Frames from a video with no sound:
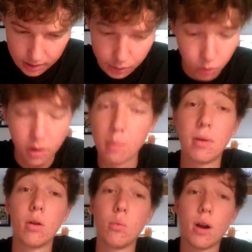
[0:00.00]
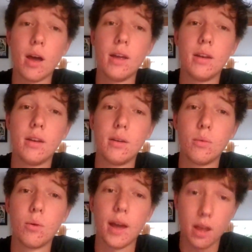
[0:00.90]
drawing upon what
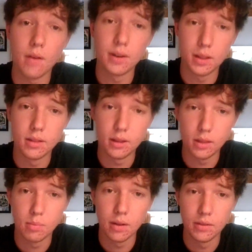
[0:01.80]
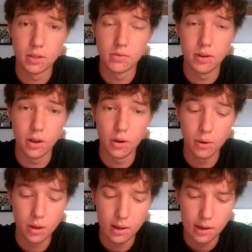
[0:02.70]
I covered in the previous video.
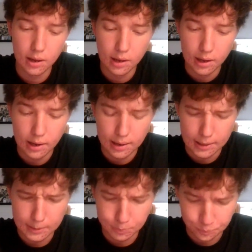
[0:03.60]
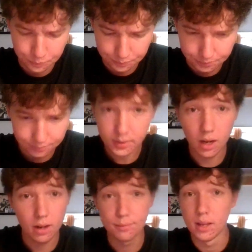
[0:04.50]
Um,
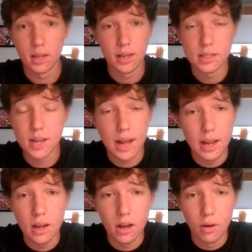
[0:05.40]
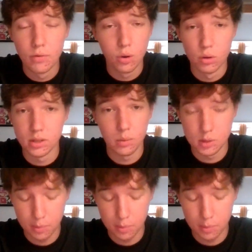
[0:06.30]
Yesterday, of course, um, I